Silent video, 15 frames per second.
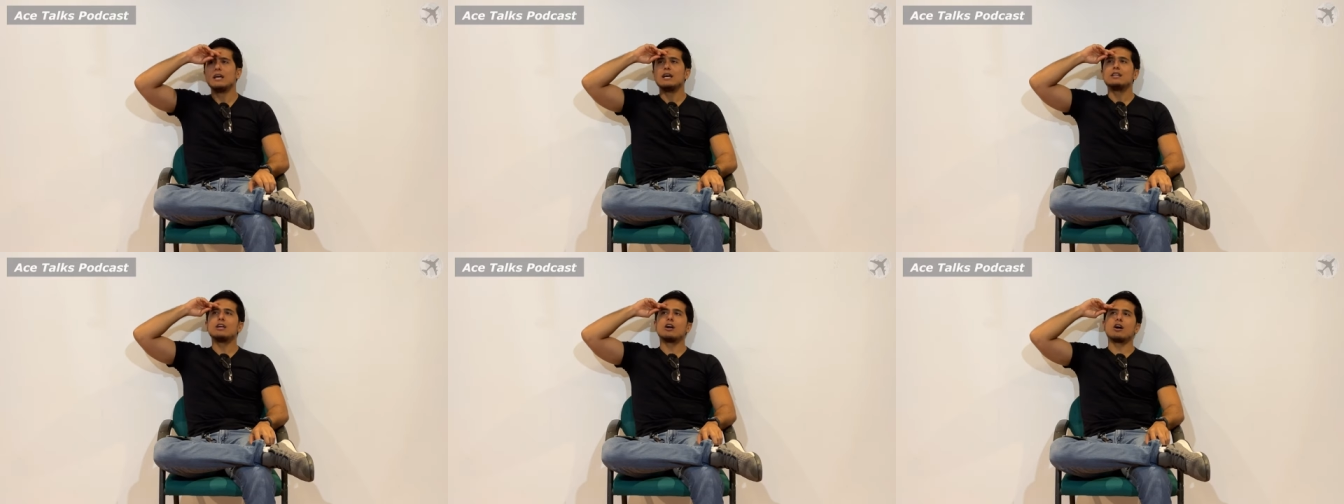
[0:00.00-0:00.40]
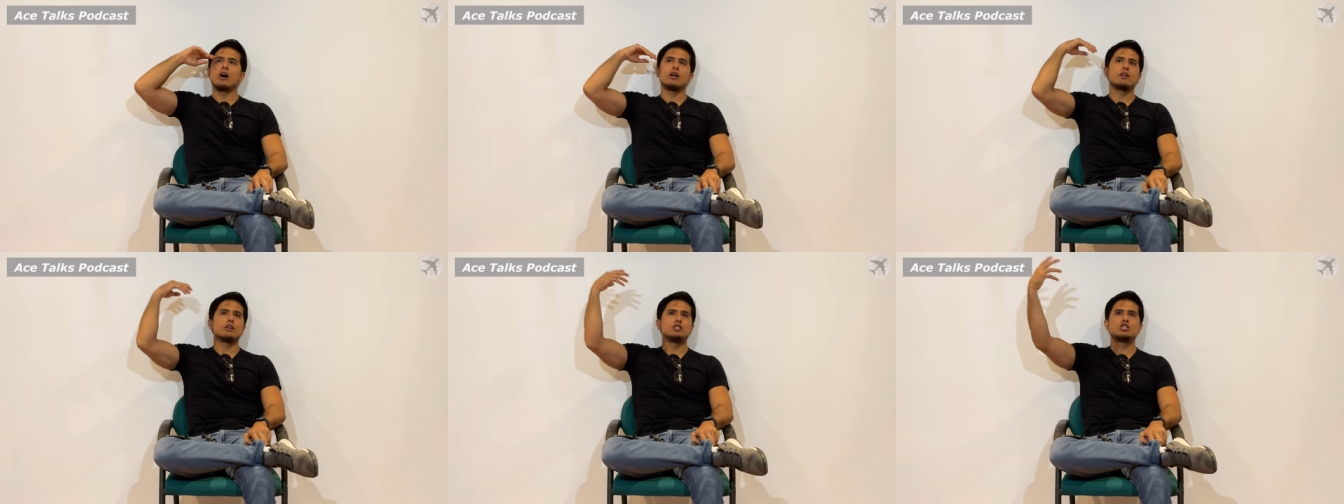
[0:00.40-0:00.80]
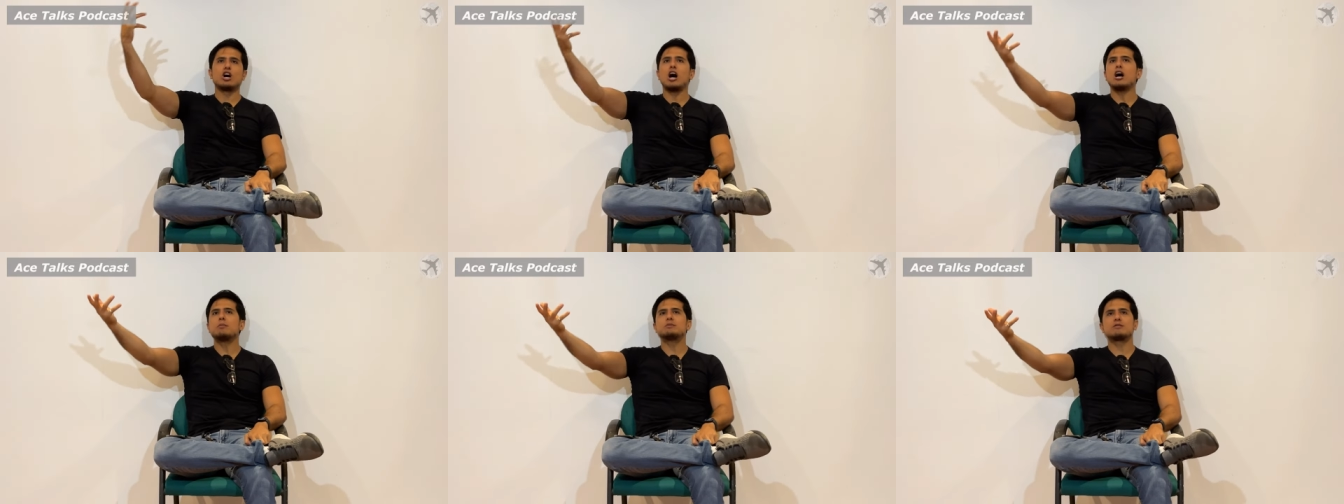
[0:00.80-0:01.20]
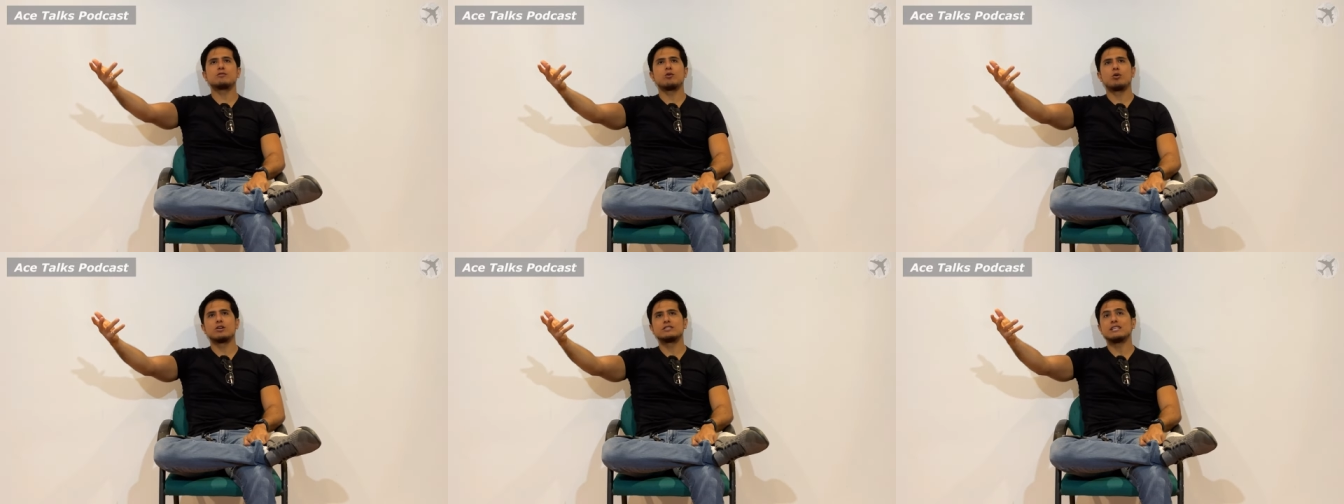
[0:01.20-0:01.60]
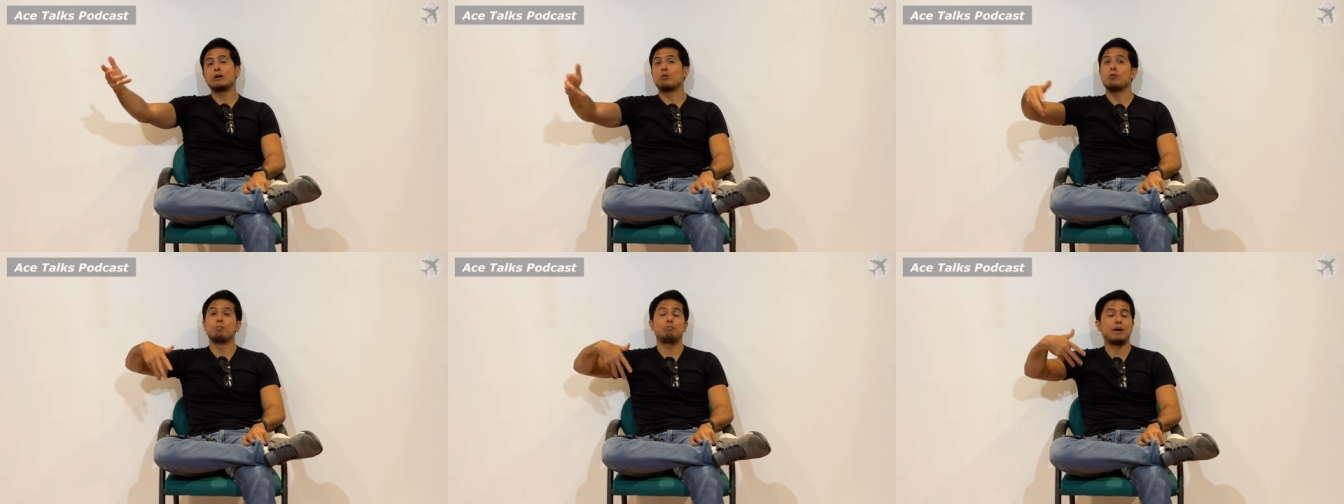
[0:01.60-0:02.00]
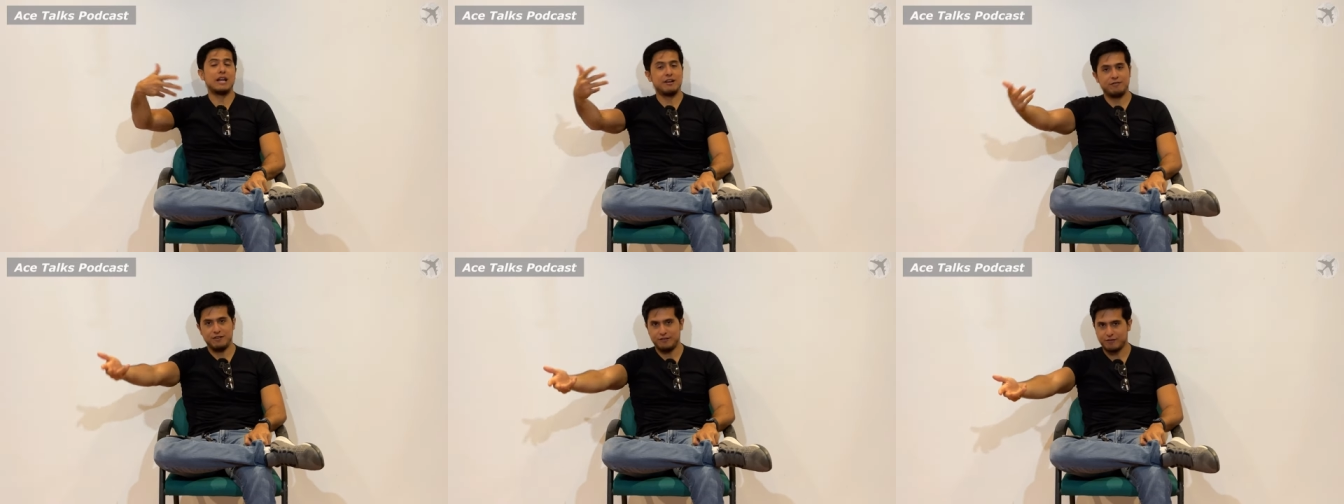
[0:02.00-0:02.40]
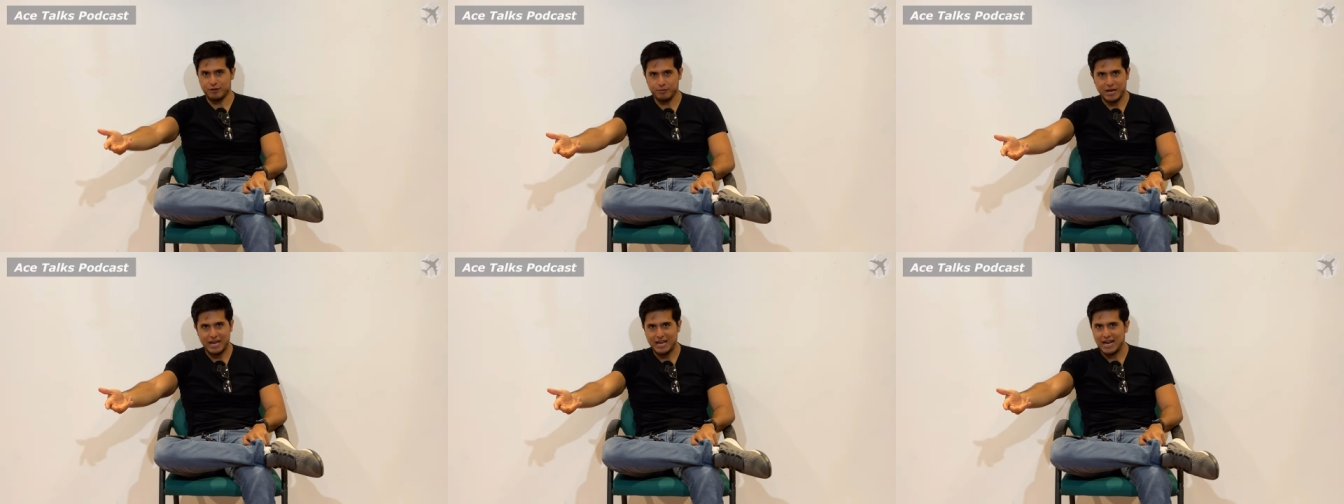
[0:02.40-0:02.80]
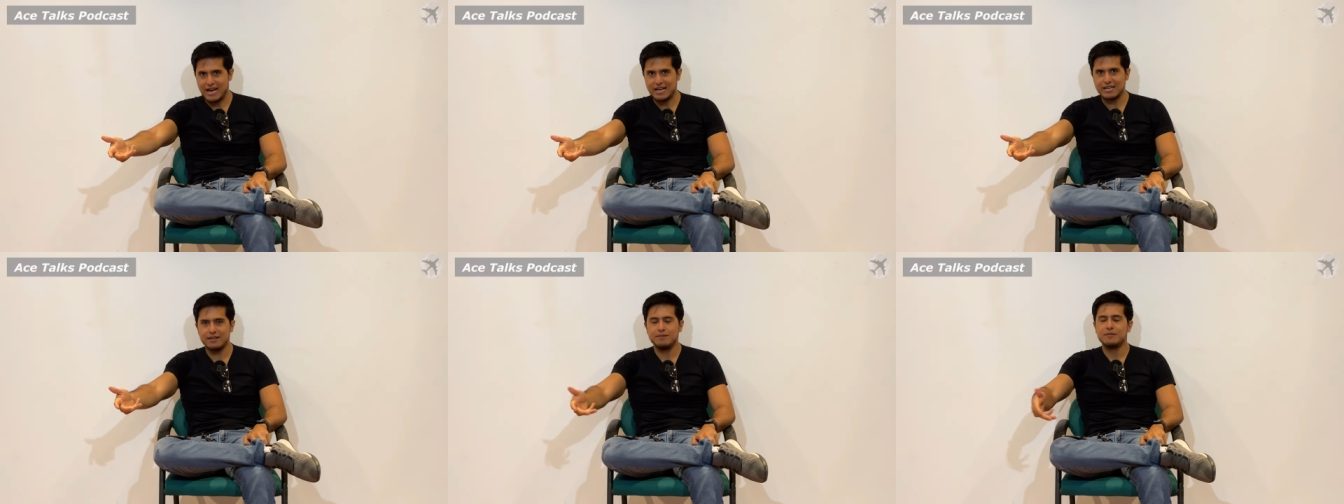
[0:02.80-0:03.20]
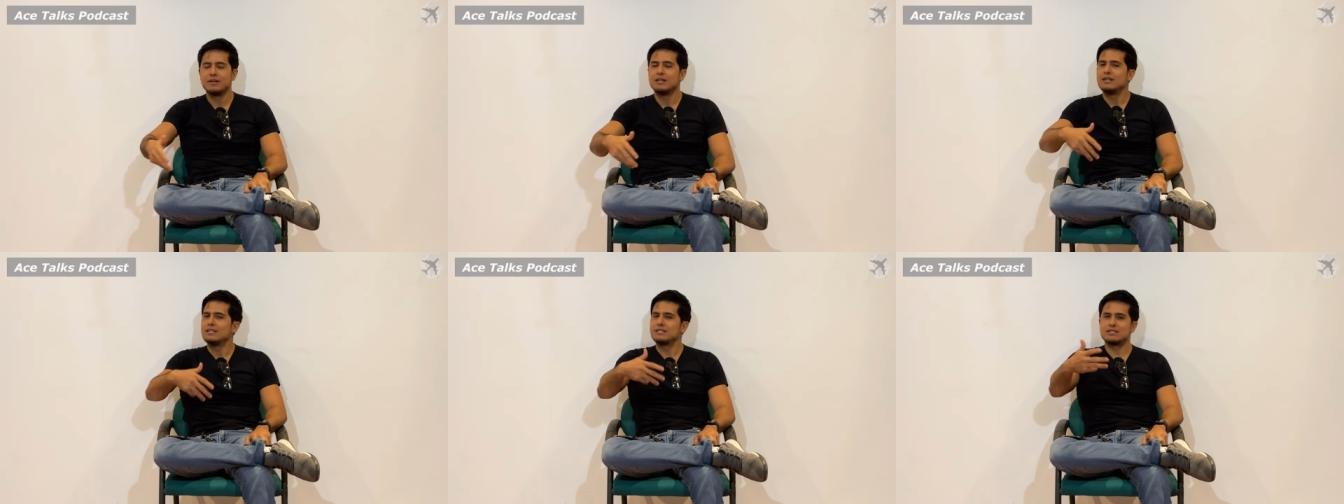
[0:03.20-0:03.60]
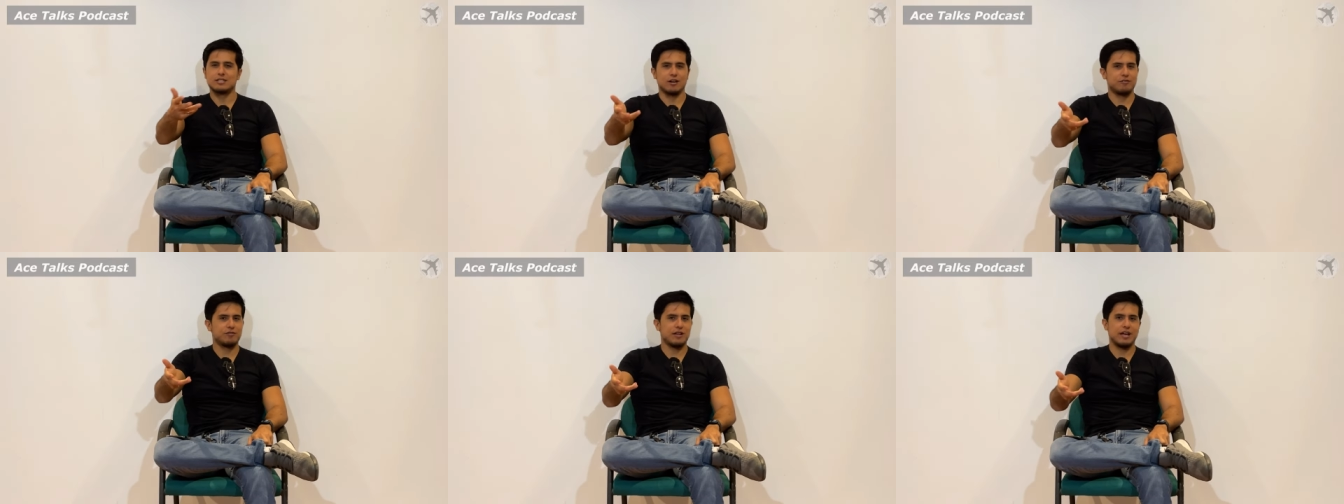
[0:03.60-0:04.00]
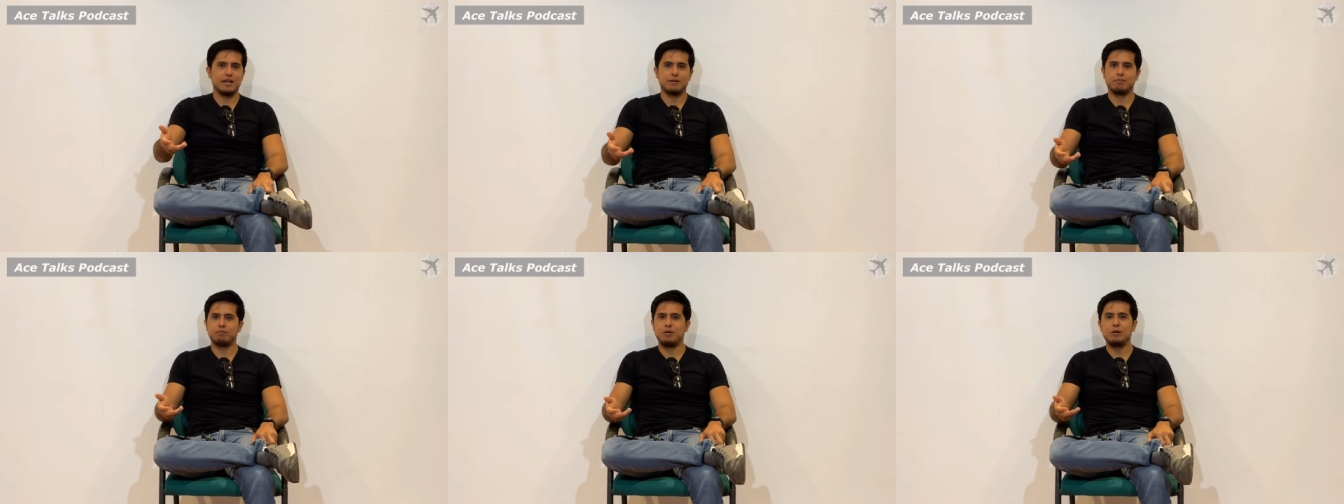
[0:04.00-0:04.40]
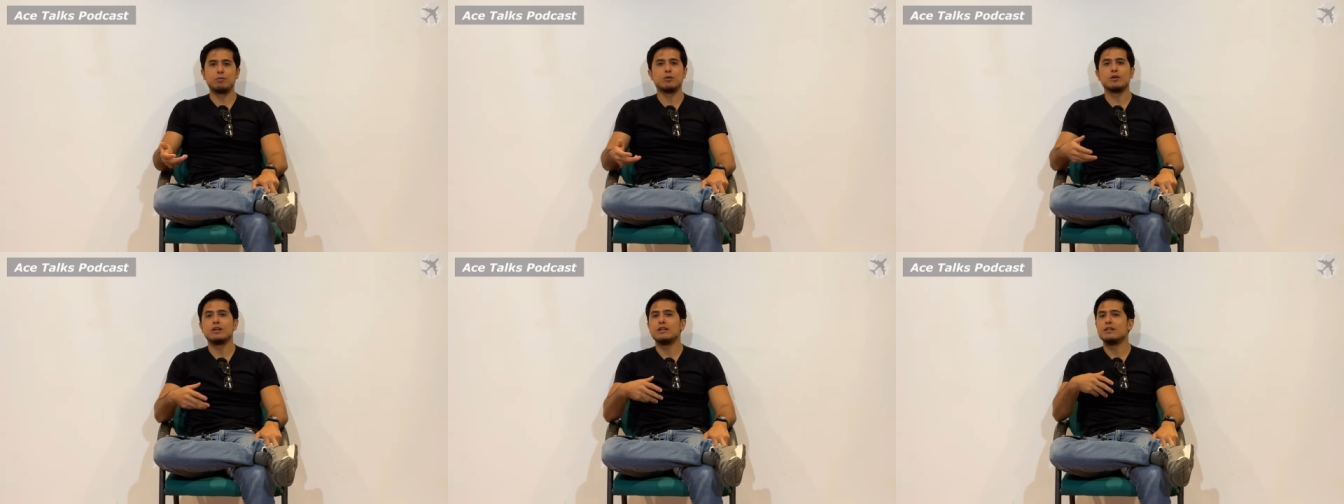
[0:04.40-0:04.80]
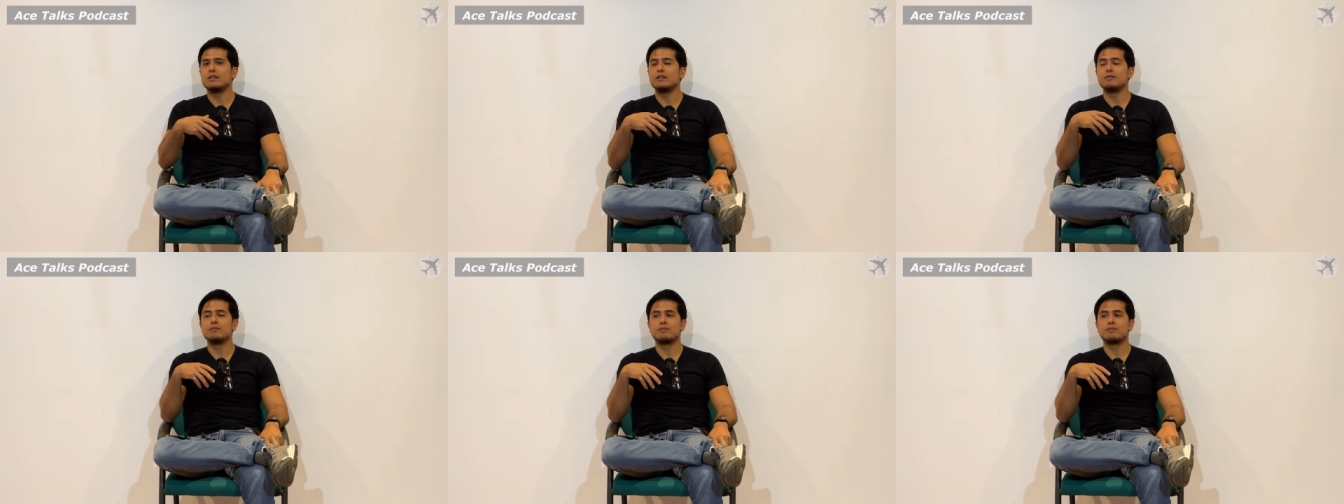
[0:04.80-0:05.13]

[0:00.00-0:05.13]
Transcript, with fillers: There are other jobs, of course, that will benefit from A I. Stuff like people in,